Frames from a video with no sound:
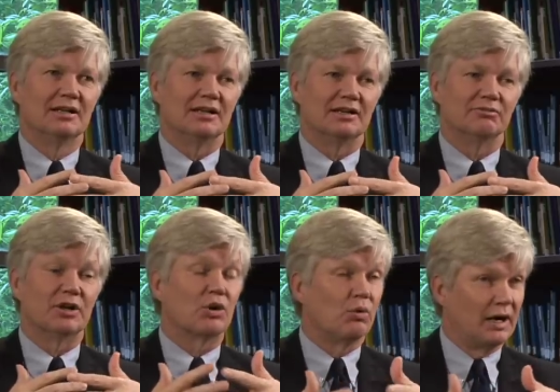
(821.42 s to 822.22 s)
uh,
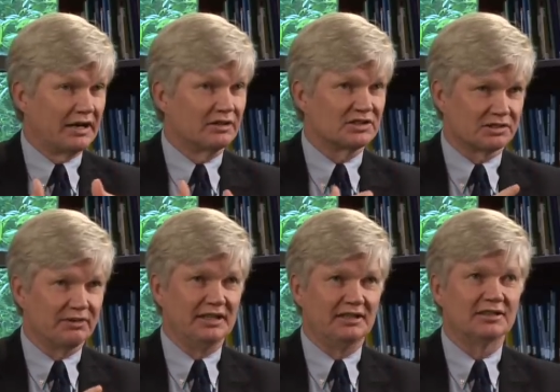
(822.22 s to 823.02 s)
require
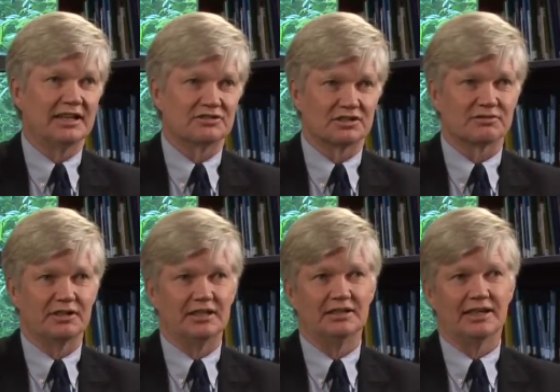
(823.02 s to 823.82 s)
screening, cancer
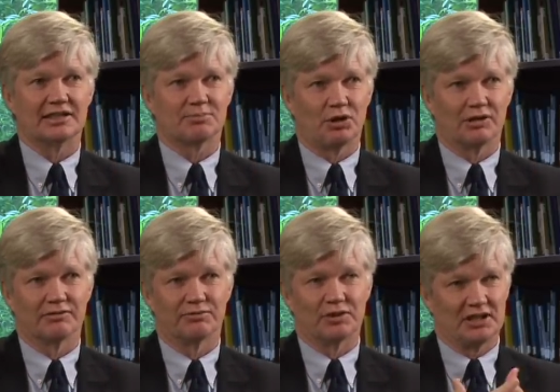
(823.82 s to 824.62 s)
screening, as part
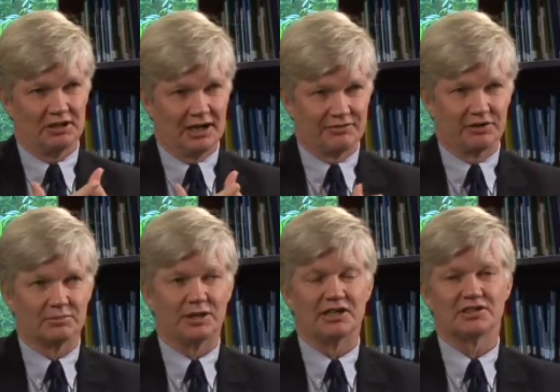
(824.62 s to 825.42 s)
of what they offer to
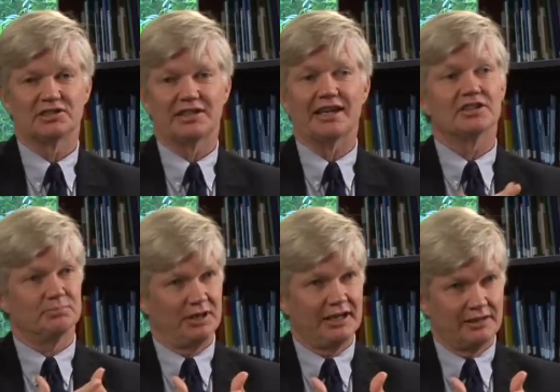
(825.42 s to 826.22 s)
patients and to
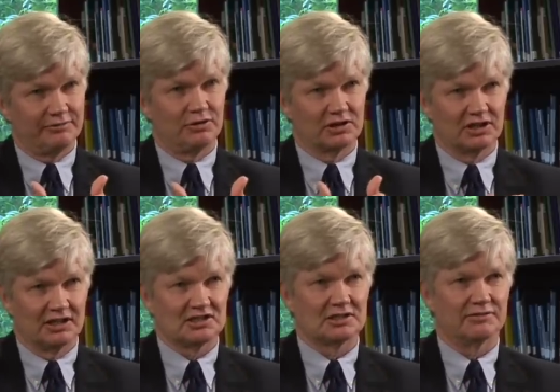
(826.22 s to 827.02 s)
pay the full
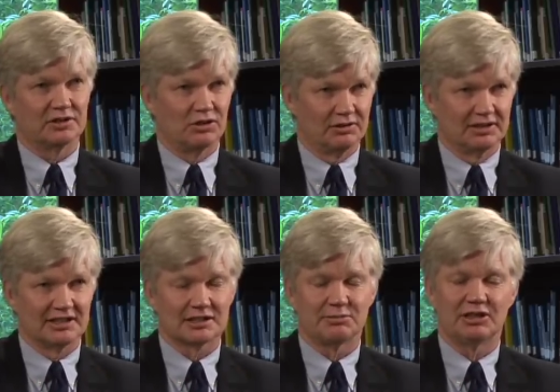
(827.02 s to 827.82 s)
cost of a
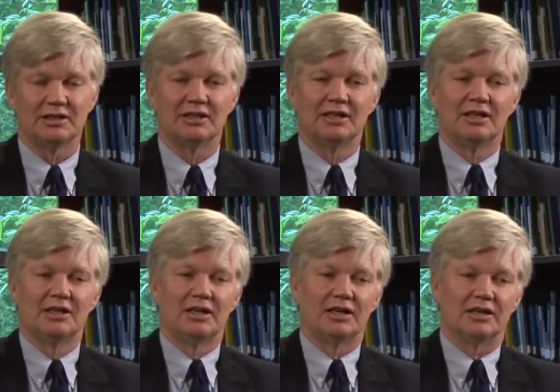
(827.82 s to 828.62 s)
colonoscopy.
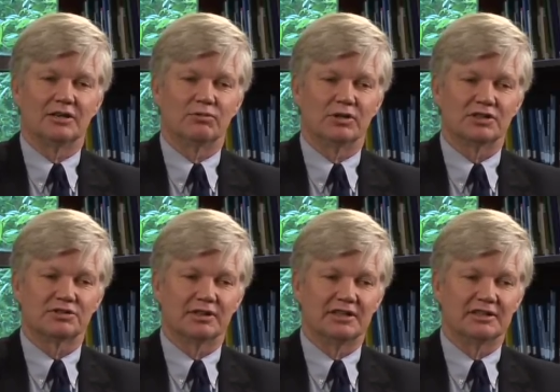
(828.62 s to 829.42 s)
Uh, we're
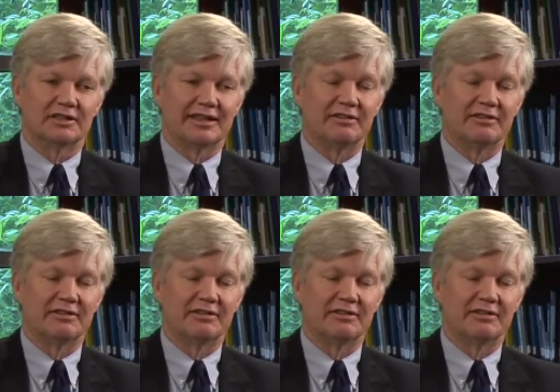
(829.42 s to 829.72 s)
trying to